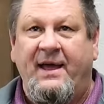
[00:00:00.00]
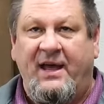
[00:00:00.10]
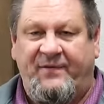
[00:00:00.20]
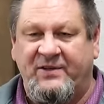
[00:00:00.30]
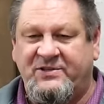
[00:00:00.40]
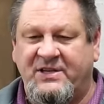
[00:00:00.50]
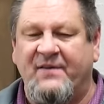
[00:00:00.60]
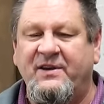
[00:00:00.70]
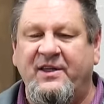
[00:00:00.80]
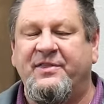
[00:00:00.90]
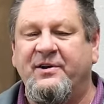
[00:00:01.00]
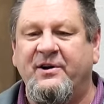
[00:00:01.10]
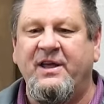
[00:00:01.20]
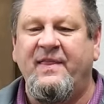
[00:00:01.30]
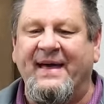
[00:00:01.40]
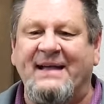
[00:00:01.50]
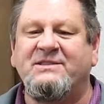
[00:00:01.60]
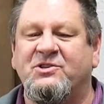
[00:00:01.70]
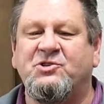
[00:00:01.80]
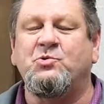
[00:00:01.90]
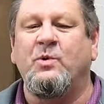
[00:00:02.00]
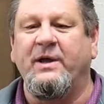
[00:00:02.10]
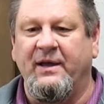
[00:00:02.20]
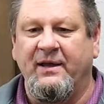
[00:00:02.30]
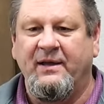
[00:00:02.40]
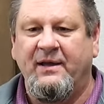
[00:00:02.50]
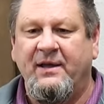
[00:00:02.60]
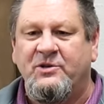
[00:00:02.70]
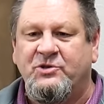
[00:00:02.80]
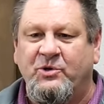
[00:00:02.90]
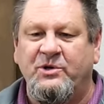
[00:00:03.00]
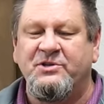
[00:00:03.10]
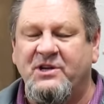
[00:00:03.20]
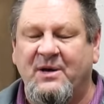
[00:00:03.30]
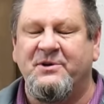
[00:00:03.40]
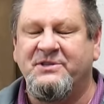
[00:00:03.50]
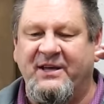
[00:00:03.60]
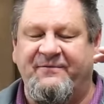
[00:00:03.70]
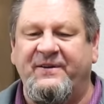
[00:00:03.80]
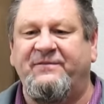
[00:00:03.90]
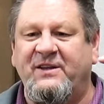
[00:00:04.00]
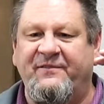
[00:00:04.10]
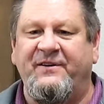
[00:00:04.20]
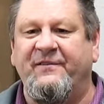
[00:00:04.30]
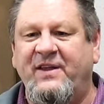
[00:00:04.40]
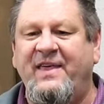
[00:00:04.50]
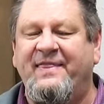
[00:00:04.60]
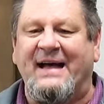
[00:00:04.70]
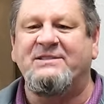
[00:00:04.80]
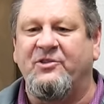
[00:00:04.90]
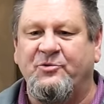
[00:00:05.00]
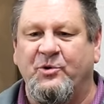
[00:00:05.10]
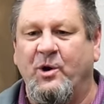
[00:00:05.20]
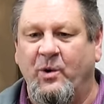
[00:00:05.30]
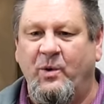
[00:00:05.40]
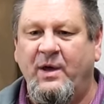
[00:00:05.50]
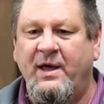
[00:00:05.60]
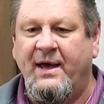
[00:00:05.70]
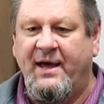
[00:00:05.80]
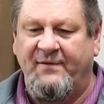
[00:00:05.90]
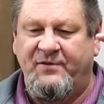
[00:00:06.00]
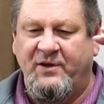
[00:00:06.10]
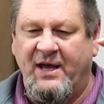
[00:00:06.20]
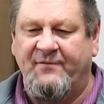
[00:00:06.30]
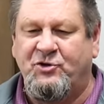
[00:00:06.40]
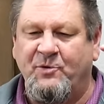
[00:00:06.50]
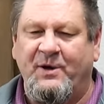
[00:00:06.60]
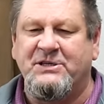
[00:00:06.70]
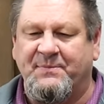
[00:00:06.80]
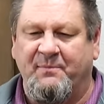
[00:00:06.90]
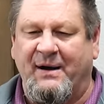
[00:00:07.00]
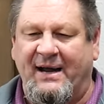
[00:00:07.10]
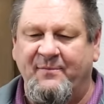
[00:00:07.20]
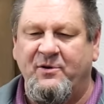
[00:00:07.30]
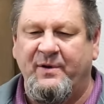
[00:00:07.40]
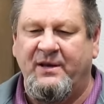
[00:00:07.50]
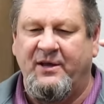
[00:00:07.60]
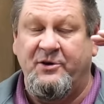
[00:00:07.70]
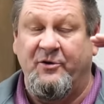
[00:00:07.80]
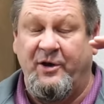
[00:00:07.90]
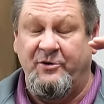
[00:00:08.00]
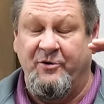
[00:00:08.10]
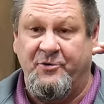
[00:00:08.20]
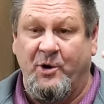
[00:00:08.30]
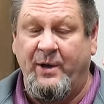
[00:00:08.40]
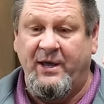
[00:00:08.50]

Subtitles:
If it's 70-30, that's a swing. Soon as the numbers get 50-50, that's a throw. And if you have too much upper body movement and you're throwing